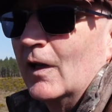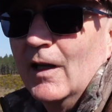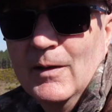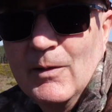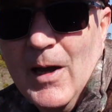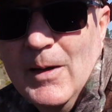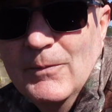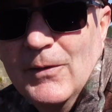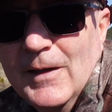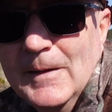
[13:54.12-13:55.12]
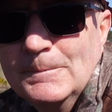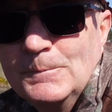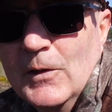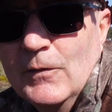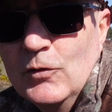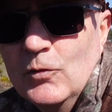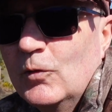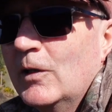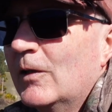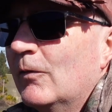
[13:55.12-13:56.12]
anyway, hopefully you've
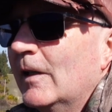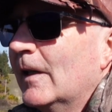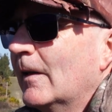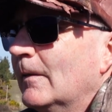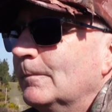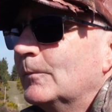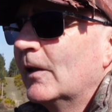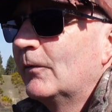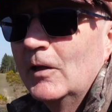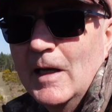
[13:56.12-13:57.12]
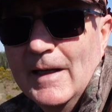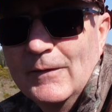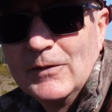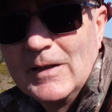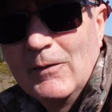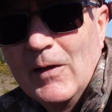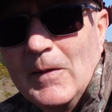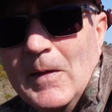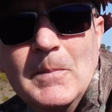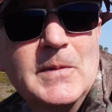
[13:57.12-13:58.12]
enjoyed this video. If you have, give it a
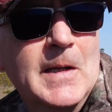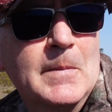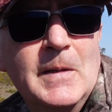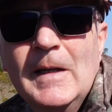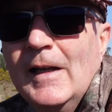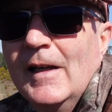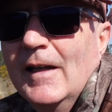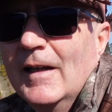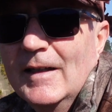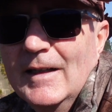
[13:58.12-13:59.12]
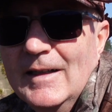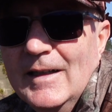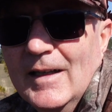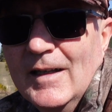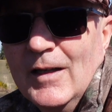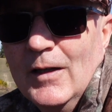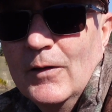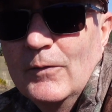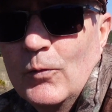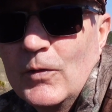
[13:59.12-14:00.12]
thumbs up, and
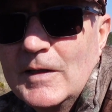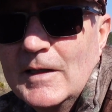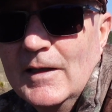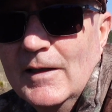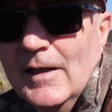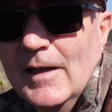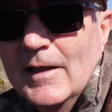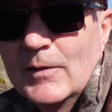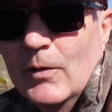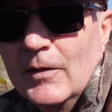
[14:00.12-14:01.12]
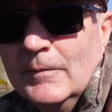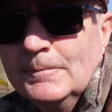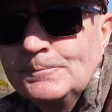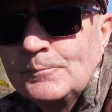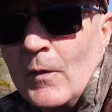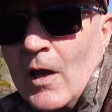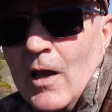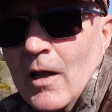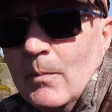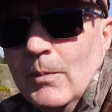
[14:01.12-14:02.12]
look forward to seeing you in the next one.
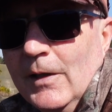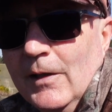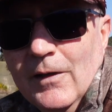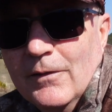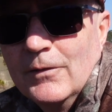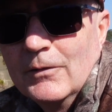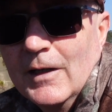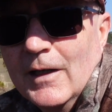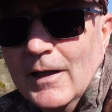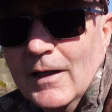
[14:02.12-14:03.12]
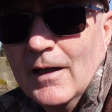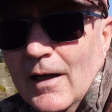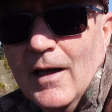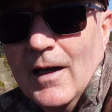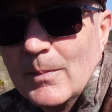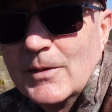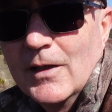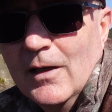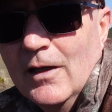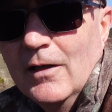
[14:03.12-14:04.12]
Beautiful today,
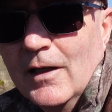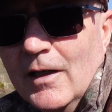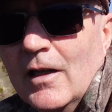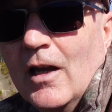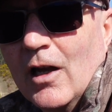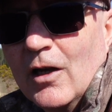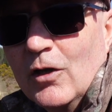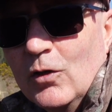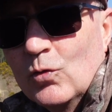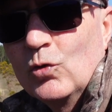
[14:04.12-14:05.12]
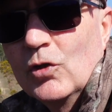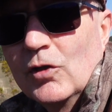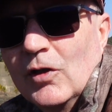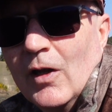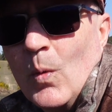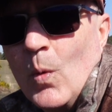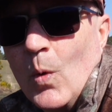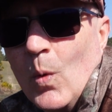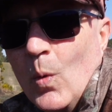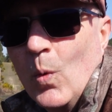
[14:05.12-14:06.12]
absolutely gorgeous.
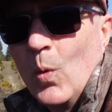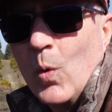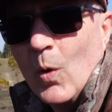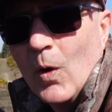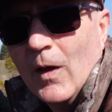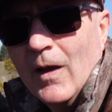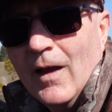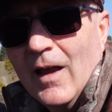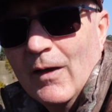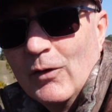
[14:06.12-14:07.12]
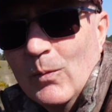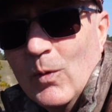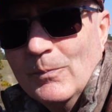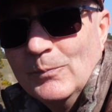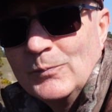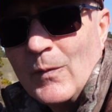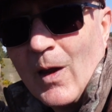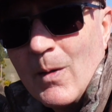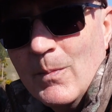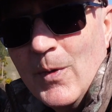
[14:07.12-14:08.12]
Oh, have a good one.
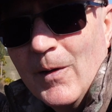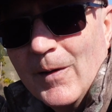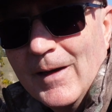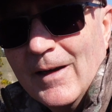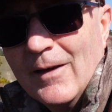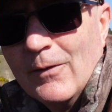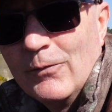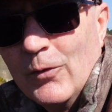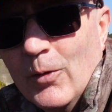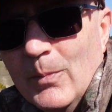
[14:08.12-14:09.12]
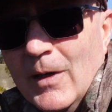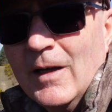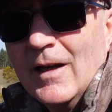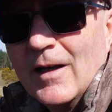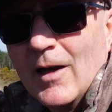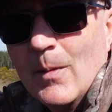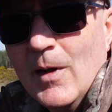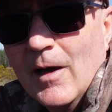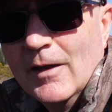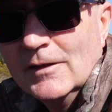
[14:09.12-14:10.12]
Bye from
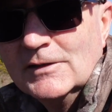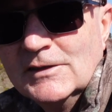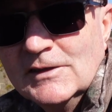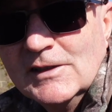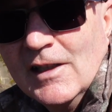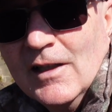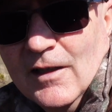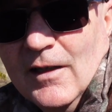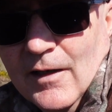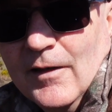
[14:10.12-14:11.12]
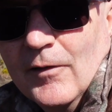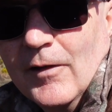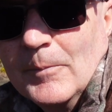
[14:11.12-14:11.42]
Camilla and I.